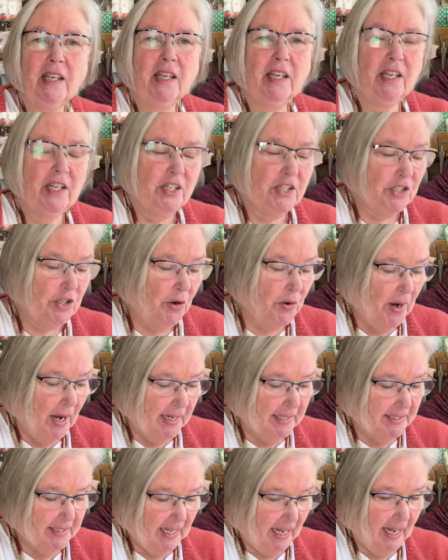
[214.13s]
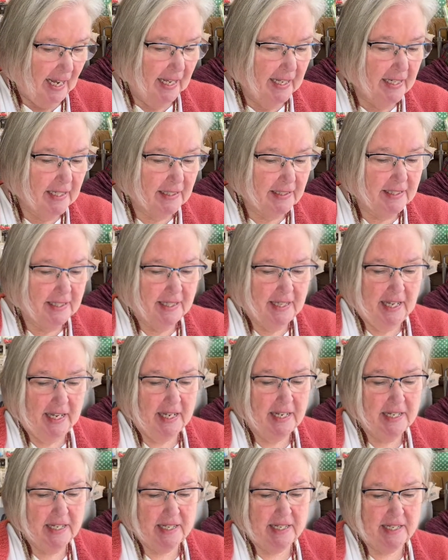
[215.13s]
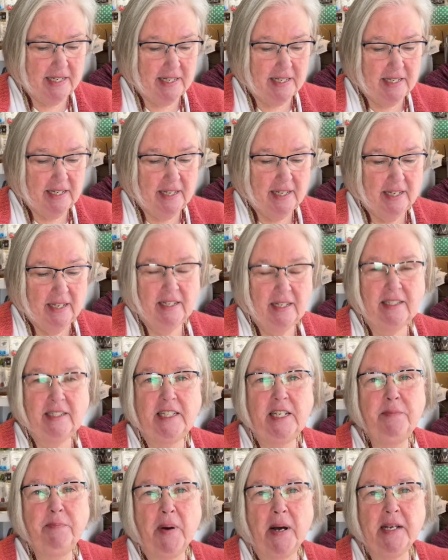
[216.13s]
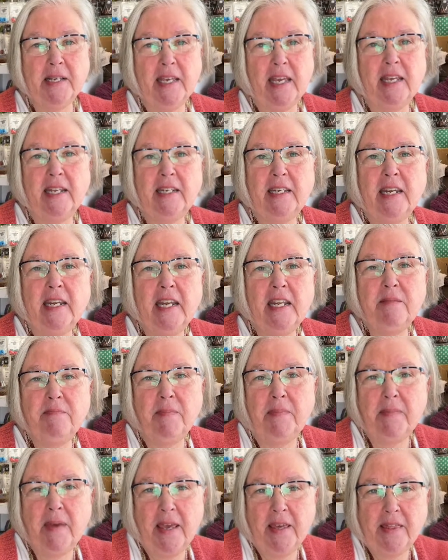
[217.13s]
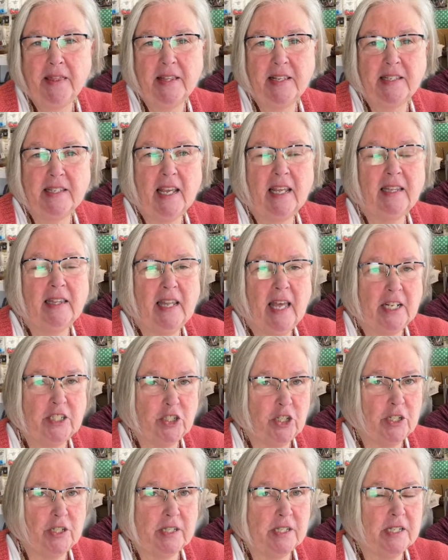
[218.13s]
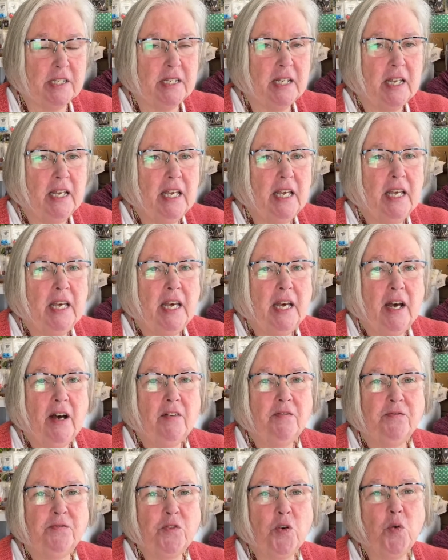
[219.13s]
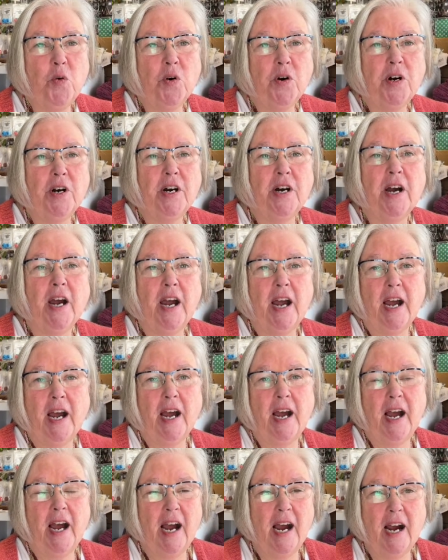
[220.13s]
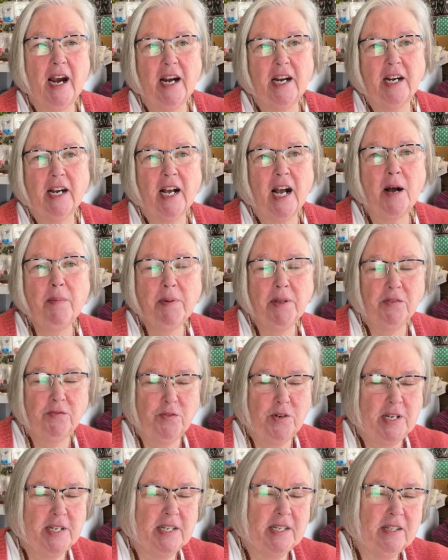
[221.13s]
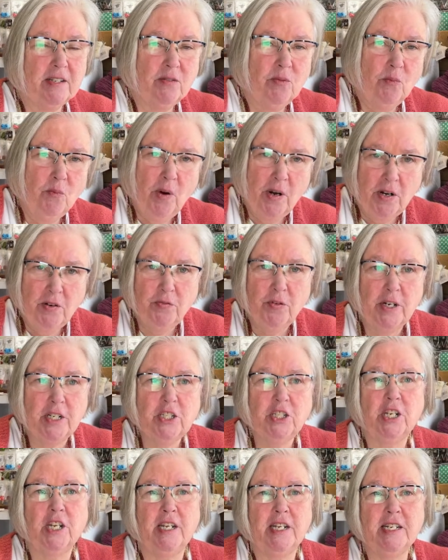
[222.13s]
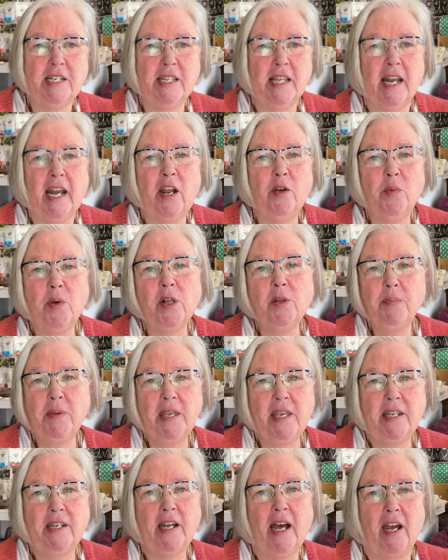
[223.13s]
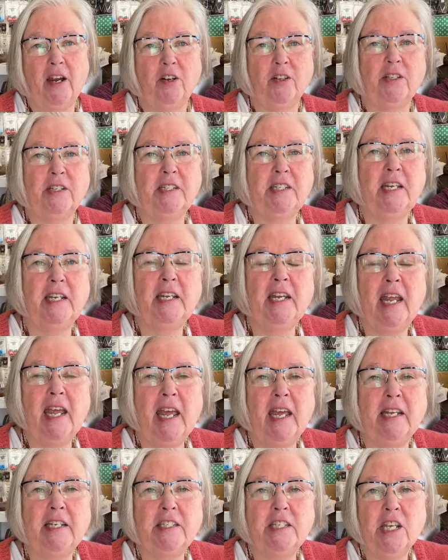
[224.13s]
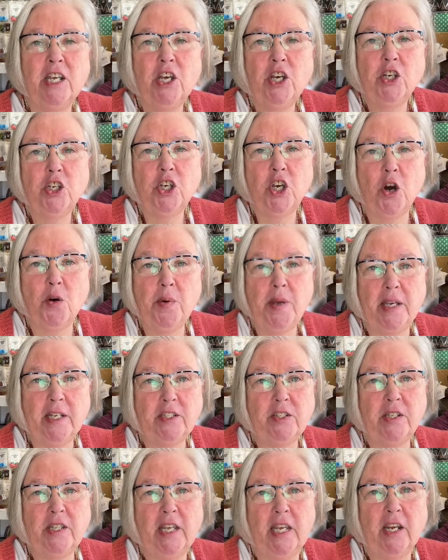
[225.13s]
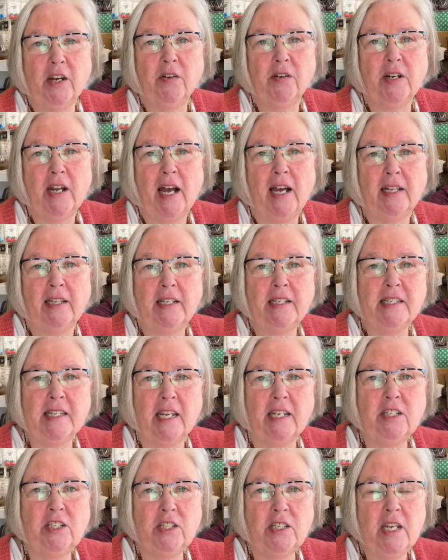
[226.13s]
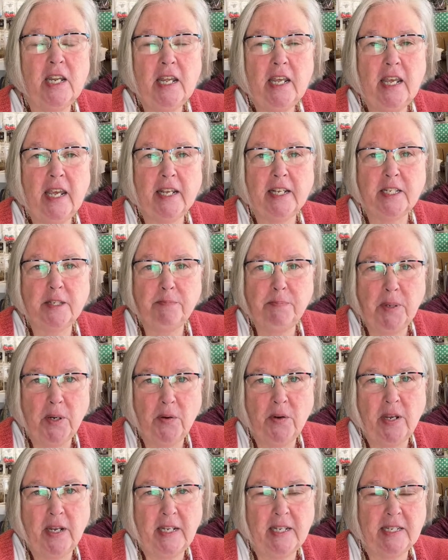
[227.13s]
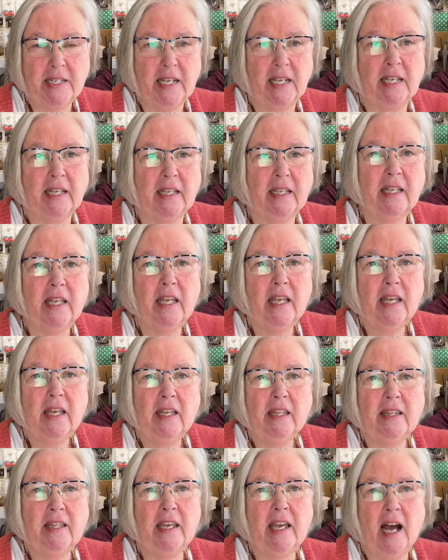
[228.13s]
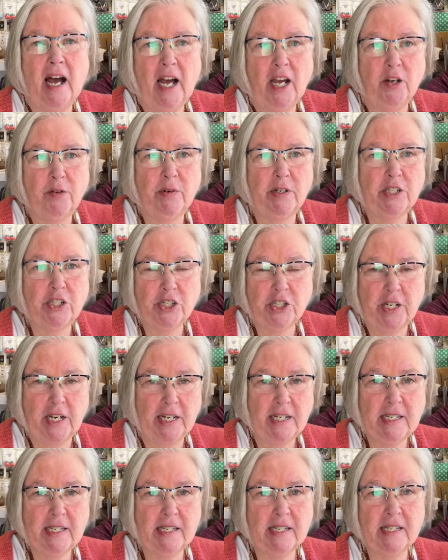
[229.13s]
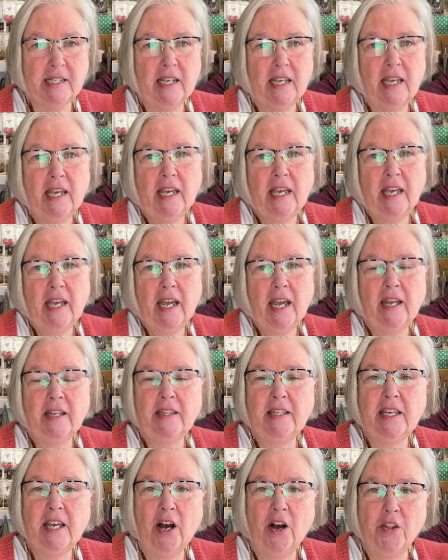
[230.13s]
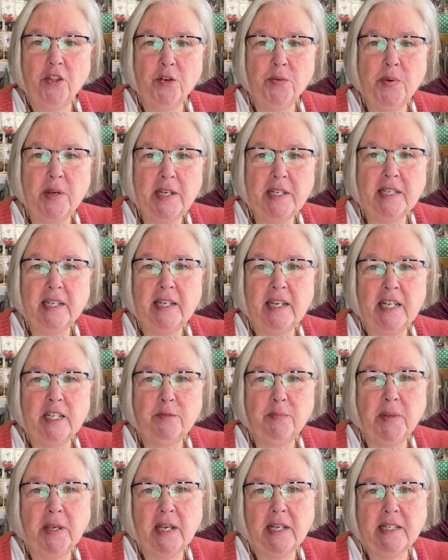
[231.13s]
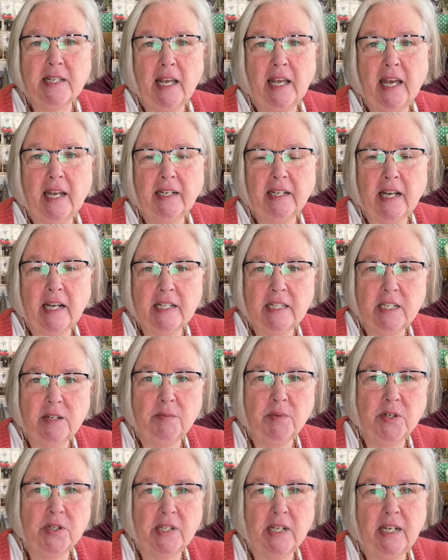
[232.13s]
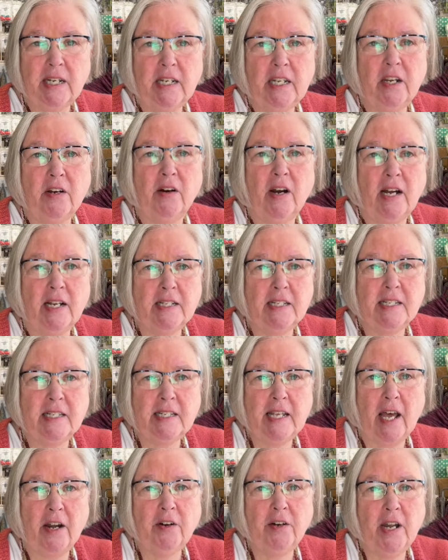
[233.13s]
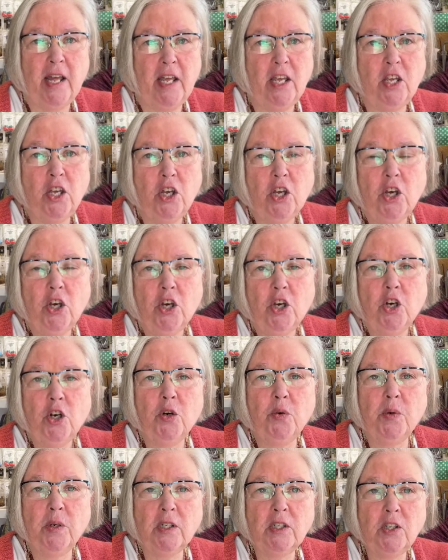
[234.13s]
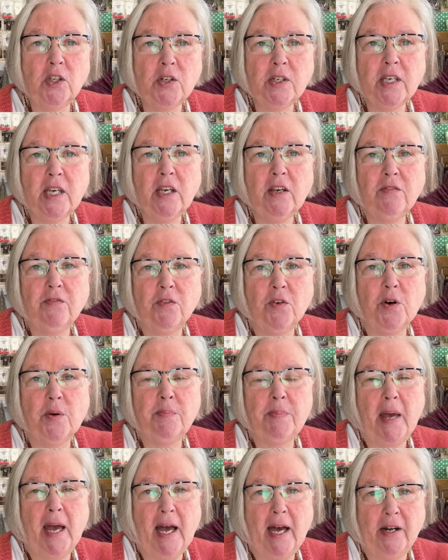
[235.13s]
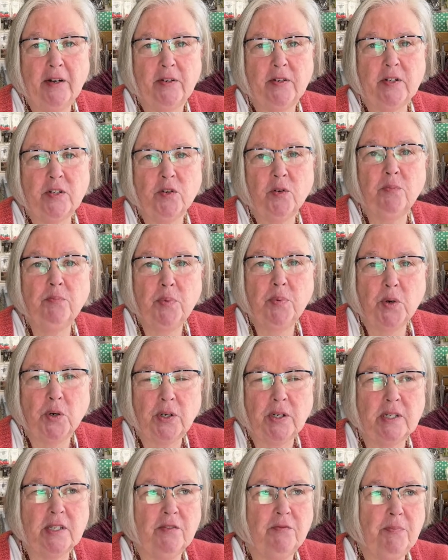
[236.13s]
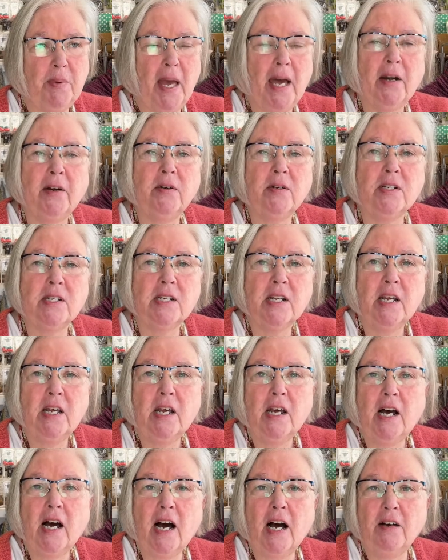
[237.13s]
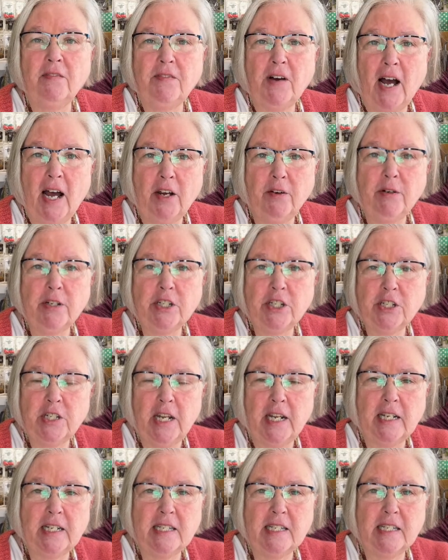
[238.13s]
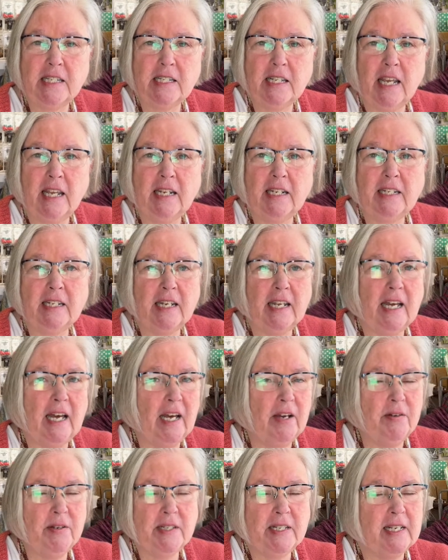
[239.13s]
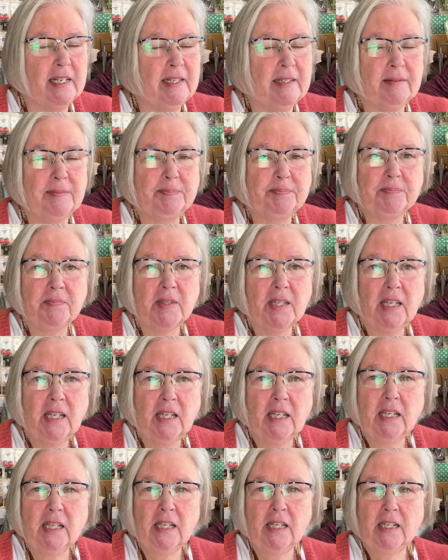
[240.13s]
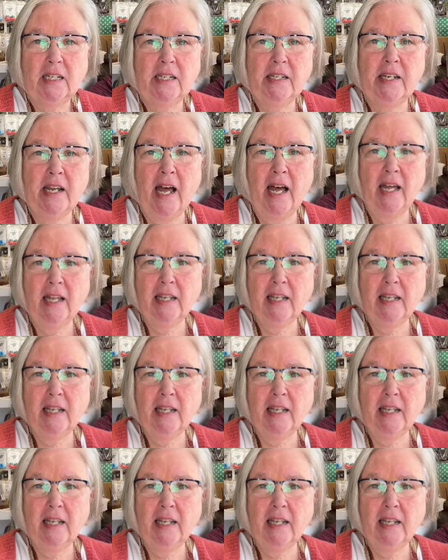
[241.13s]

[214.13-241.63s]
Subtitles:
So I titled this Debunking Knitting Myths and Legends for a couple of reasons. One of which is that I will be in Ireland and going to the Aran Islands and experiencing the Irish knits. And the other reason is because I had customers in here on Saturday who were looking for patterns or books of patterns of Irish knits. And I was like, not